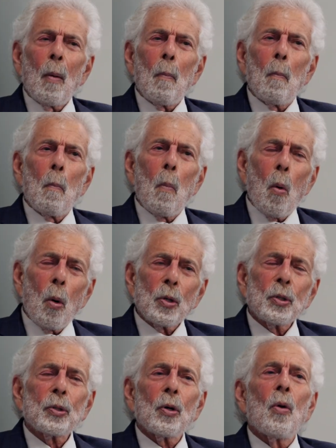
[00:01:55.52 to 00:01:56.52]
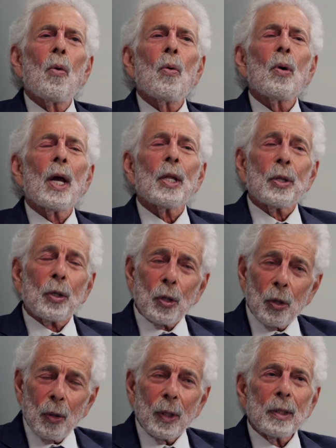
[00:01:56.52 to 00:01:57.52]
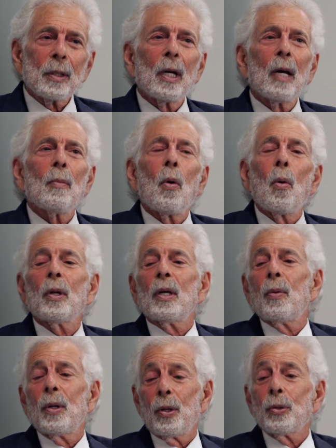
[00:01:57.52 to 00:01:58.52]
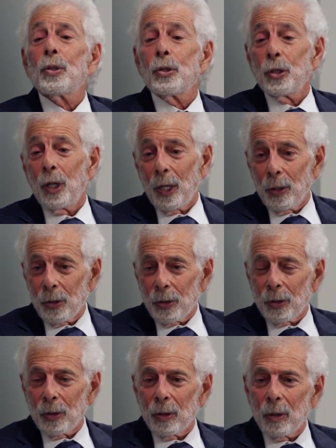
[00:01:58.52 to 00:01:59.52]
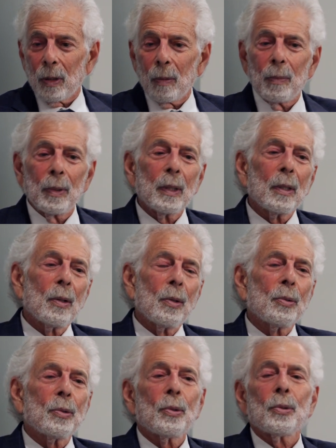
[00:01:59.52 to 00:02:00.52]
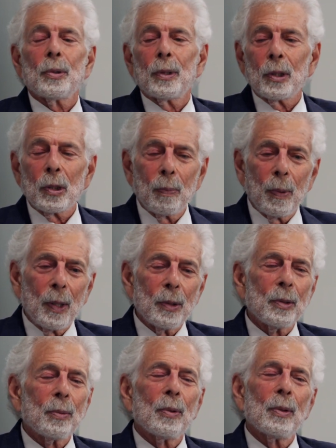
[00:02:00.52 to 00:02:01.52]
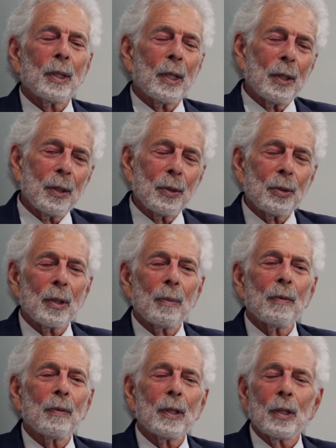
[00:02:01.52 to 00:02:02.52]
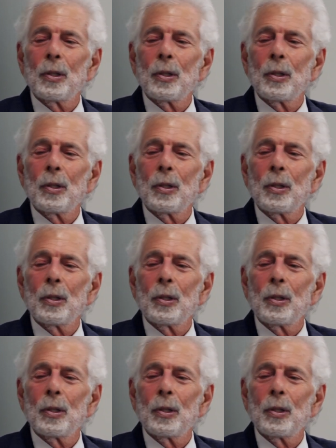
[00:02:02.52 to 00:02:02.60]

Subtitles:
More so at the current time only when there's a change, because there's an expense. We'll get into some of the